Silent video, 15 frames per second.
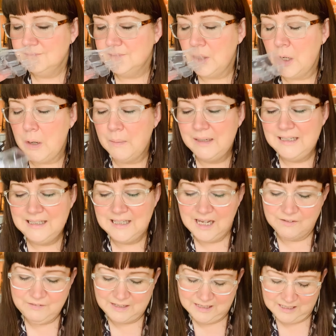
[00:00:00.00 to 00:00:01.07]
Oh, I
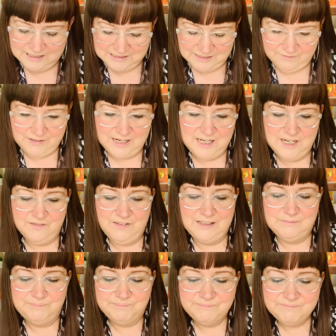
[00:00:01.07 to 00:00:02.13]
love it. I love it. I love it.
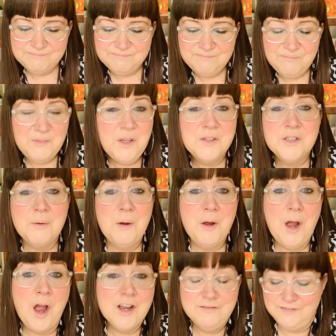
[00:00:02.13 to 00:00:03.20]
So
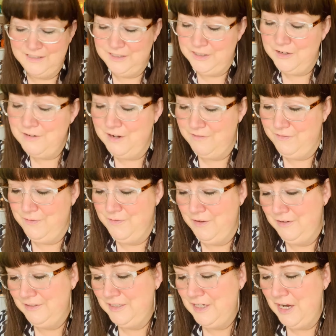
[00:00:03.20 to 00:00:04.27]
hopefully you love all
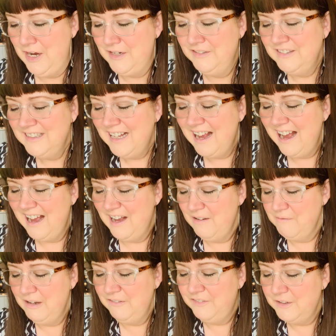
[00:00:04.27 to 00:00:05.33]
those too.
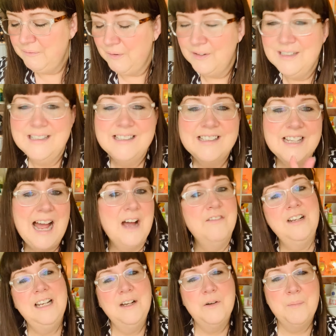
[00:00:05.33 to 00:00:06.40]
If you want to have
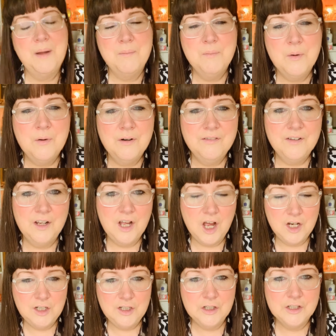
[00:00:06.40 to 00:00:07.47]
a little bit more of a
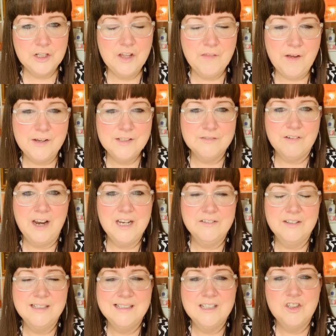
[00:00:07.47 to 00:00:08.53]
look at those
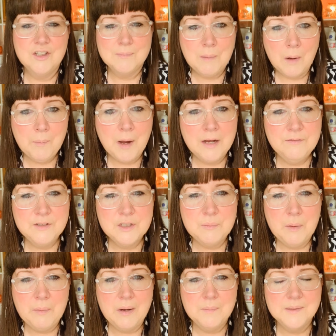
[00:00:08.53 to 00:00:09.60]
fragrances, just pop over to
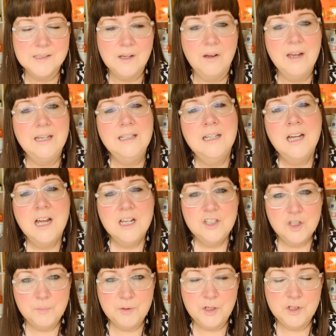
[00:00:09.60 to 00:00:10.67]
my website,
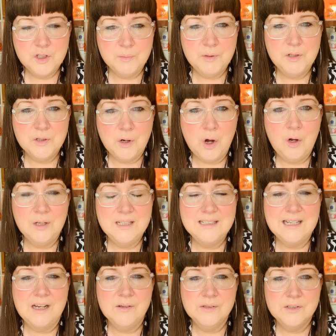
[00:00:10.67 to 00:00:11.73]

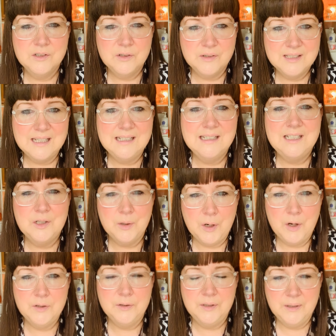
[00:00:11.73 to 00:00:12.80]

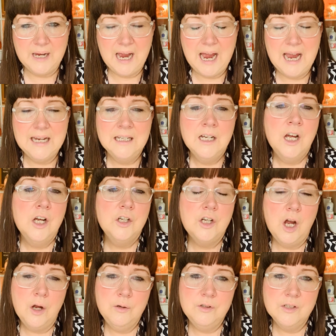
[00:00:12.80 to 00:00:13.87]
www.hollingdales.scentsy.co.uk.
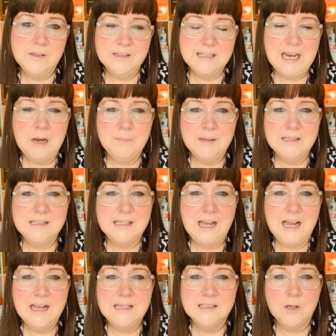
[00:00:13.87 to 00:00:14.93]
Go to the tab that
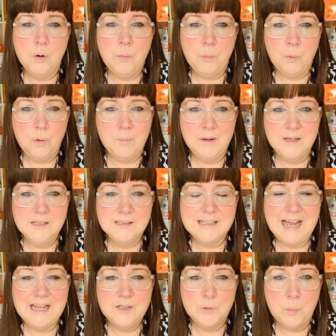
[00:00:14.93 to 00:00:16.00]
says warmers
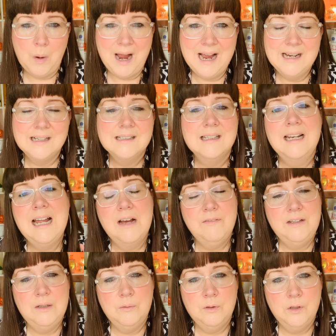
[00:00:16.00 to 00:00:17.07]
and wax and have a
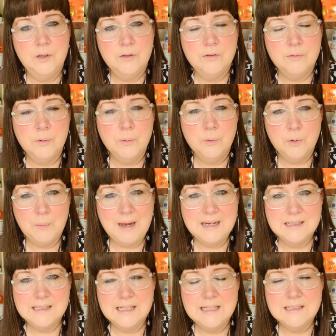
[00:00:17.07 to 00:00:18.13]
little look through all the
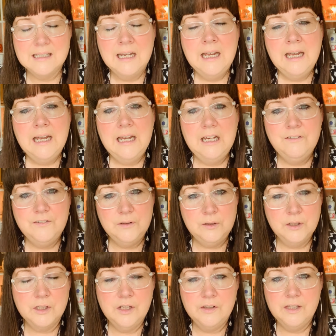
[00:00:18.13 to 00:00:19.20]
waxes. If you
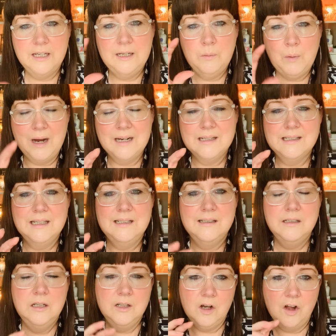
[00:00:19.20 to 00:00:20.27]
look at the waxes
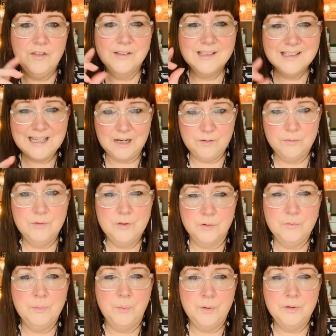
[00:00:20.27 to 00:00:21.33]
and you like the sound
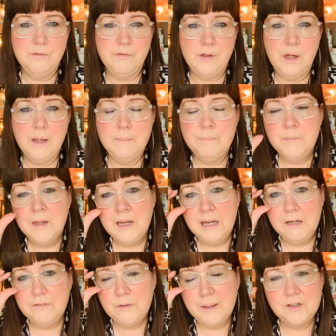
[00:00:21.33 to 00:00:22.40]
of one of them,
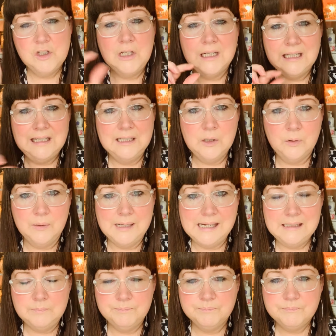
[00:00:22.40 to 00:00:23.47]
if you actually click on it,